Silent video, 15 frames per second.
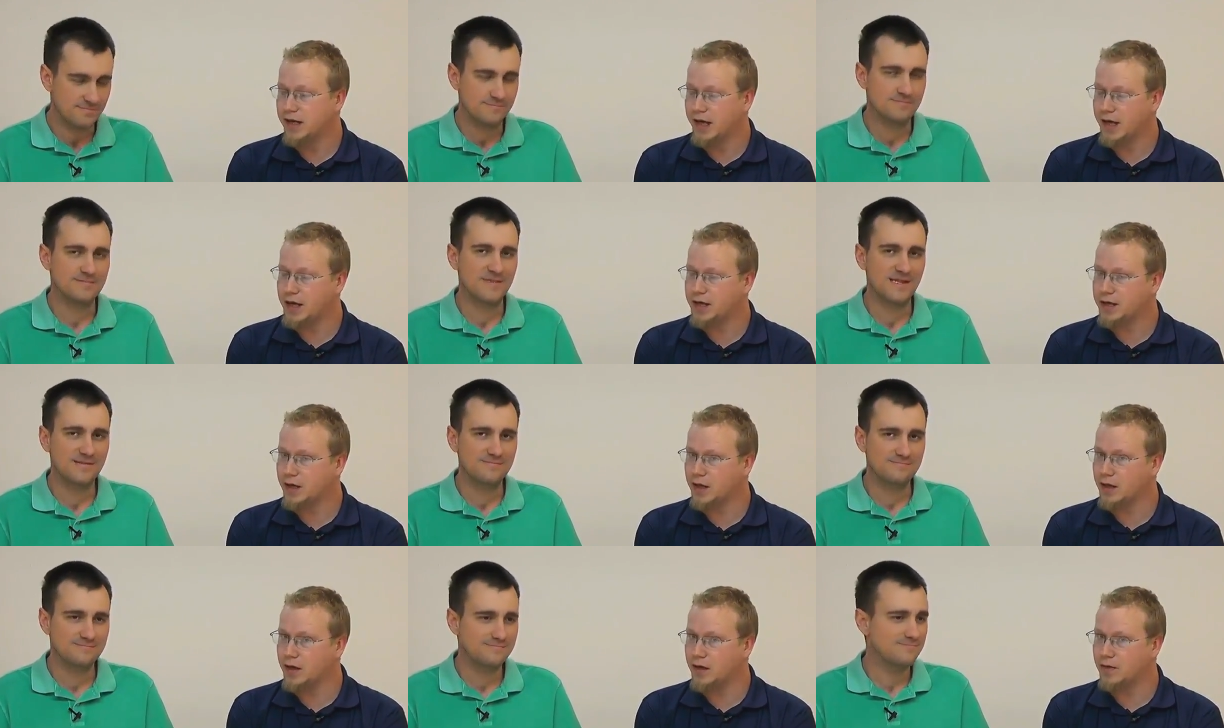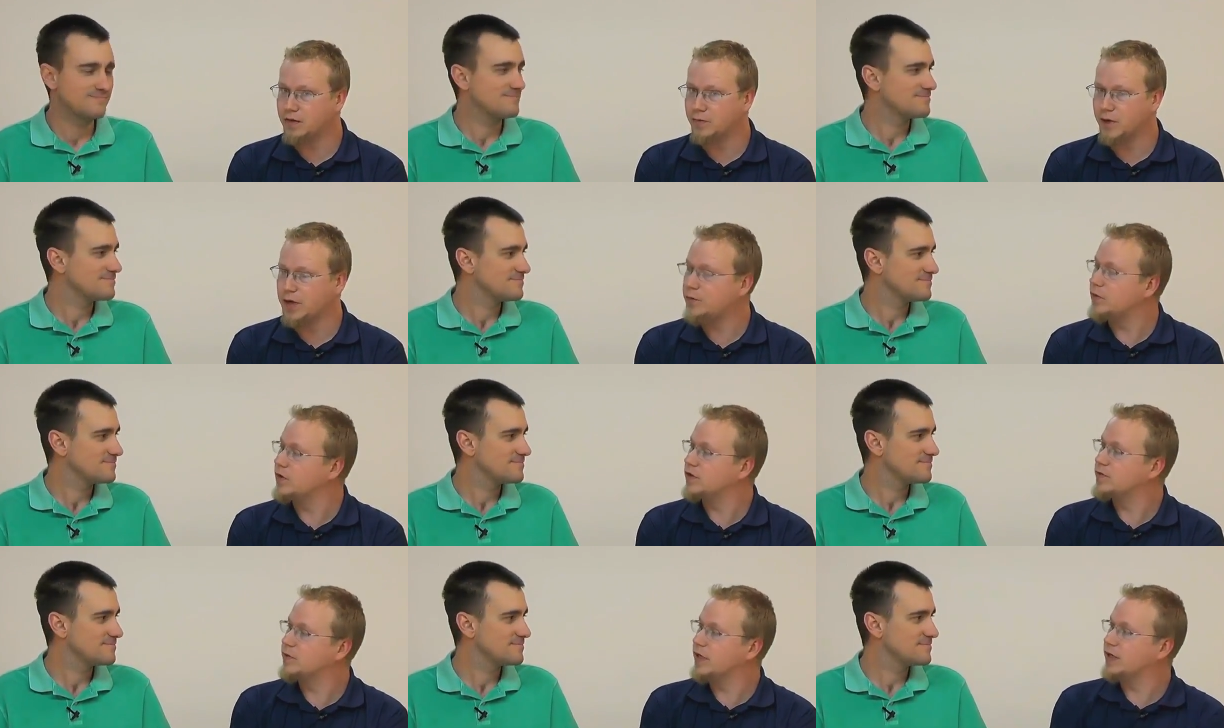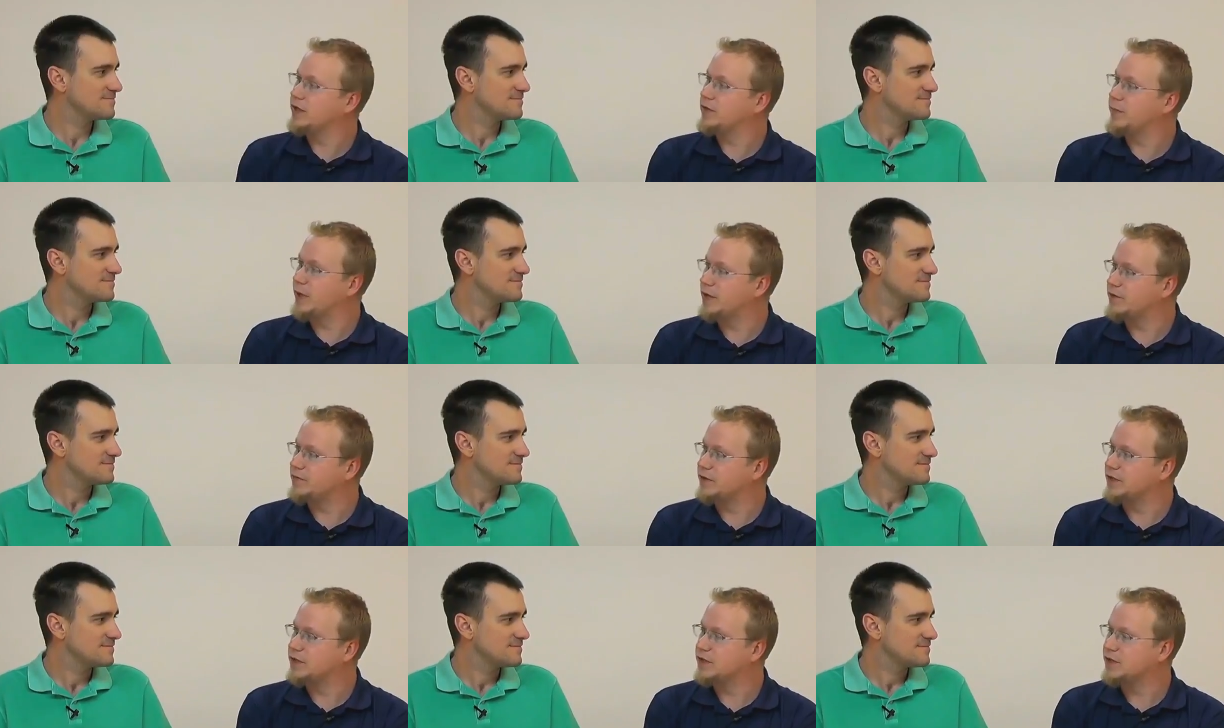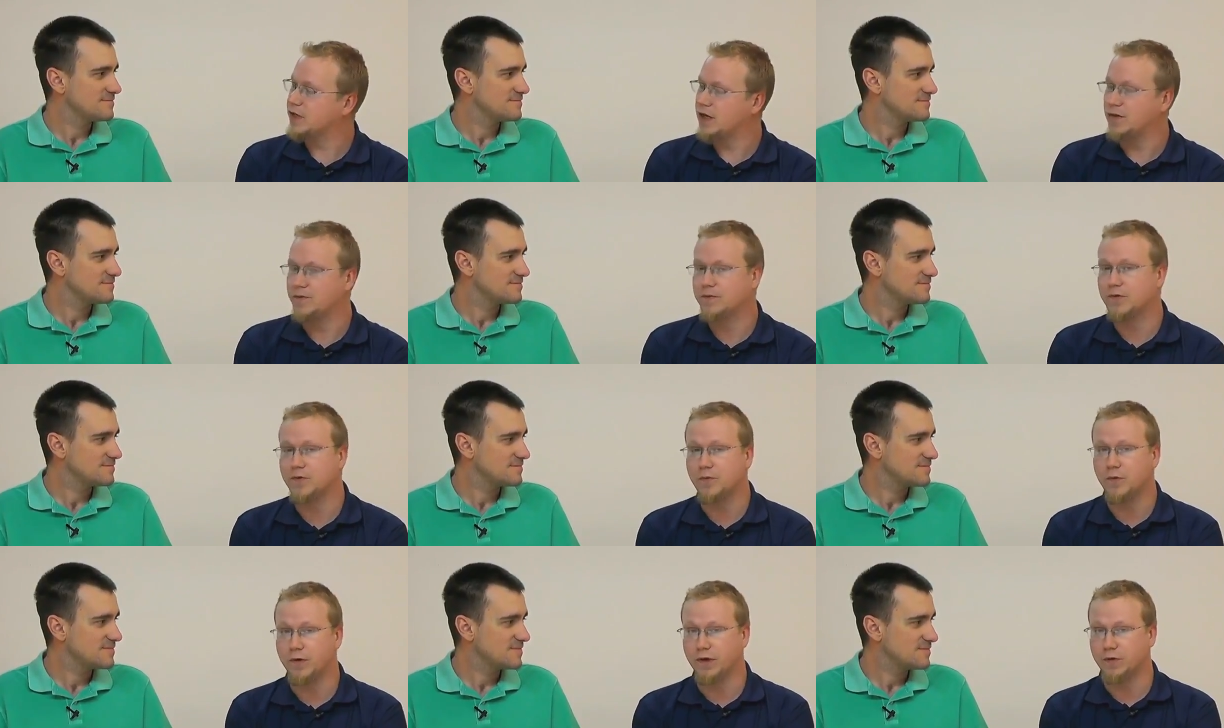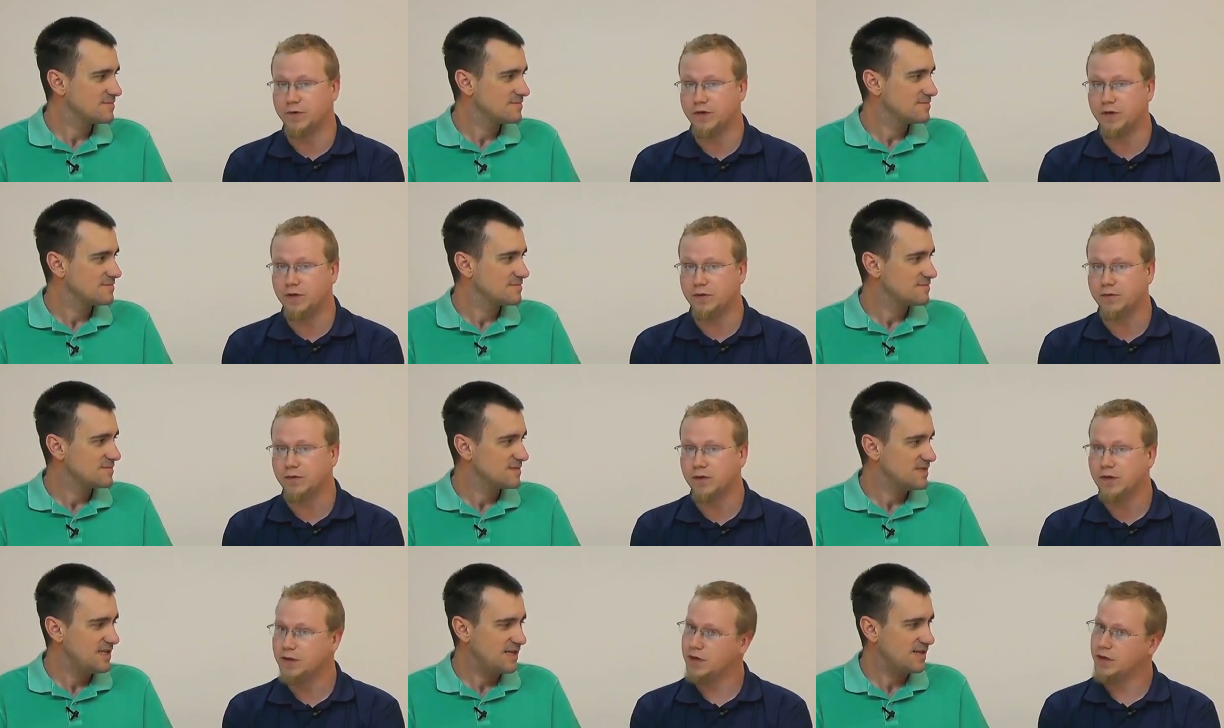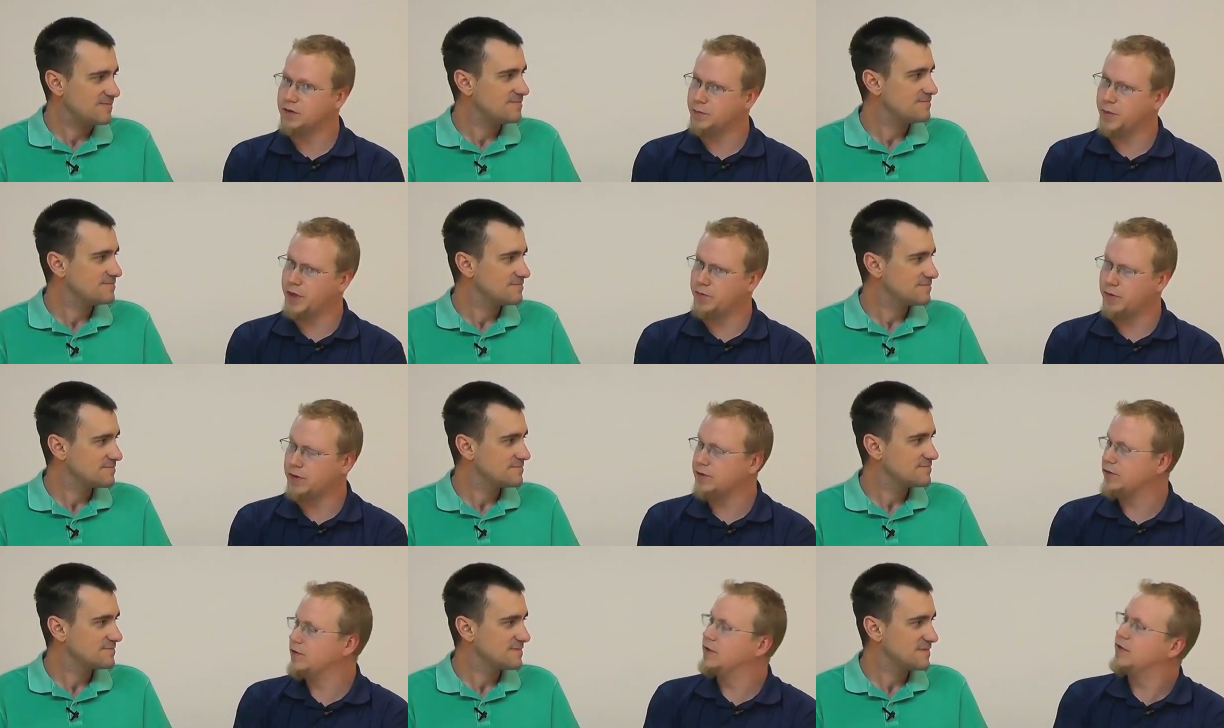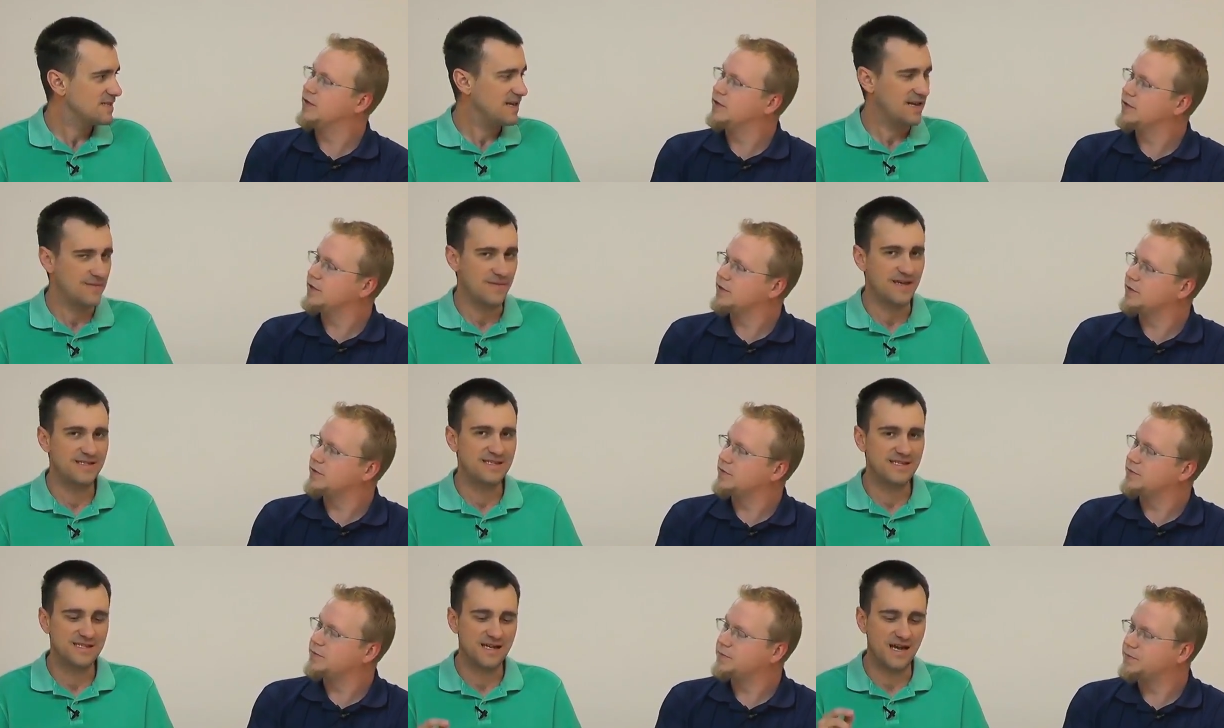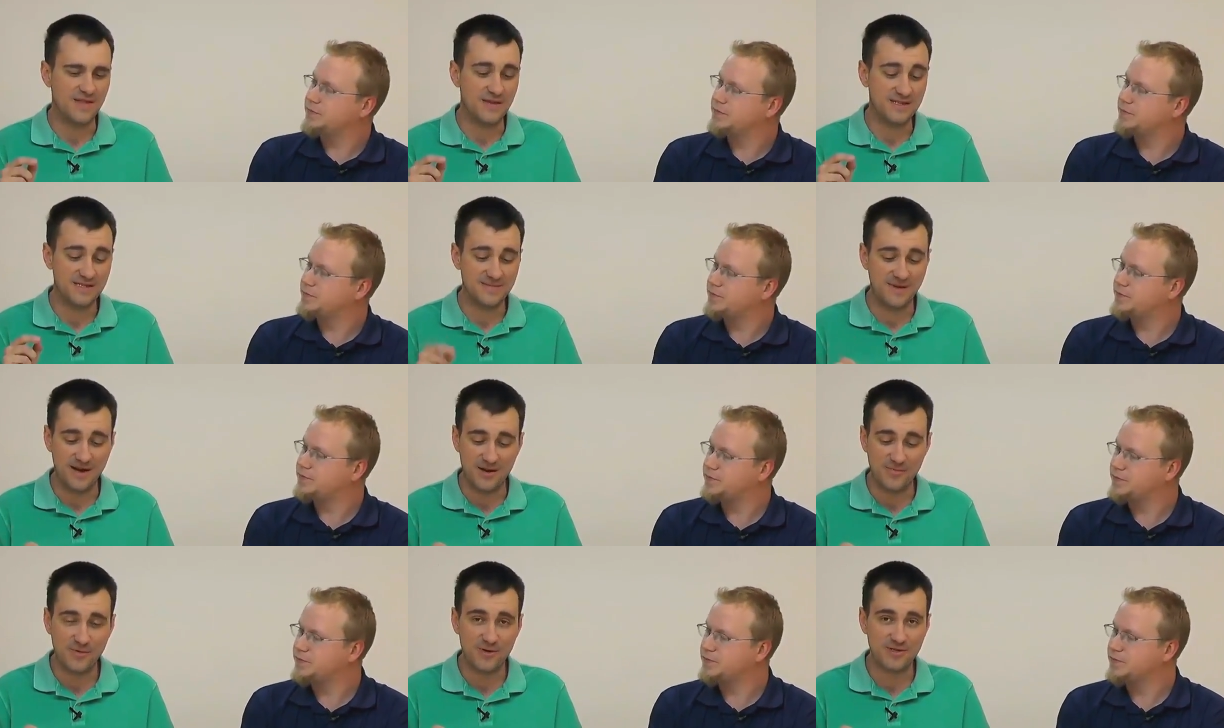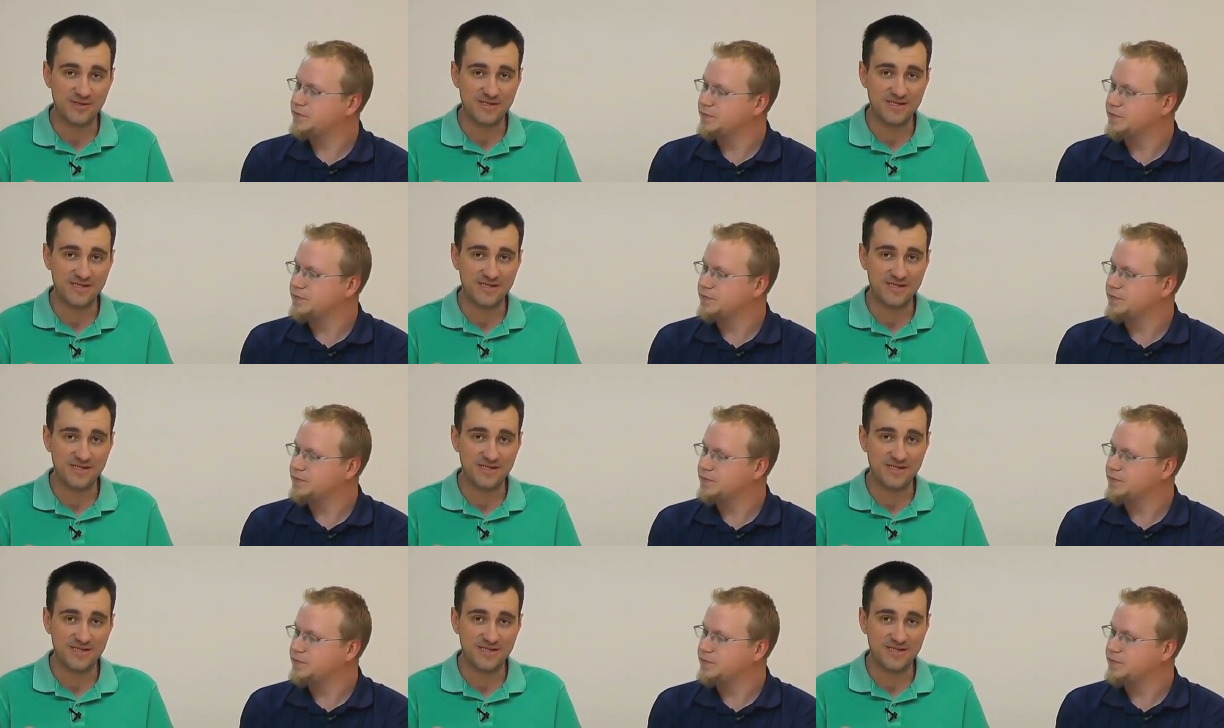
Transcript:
Speaker 1: and along the way, we'll explain the benefits of 2.02. Yeah. There's a big one.
Speaker 2: Yeah, and this is uh, this is my own personal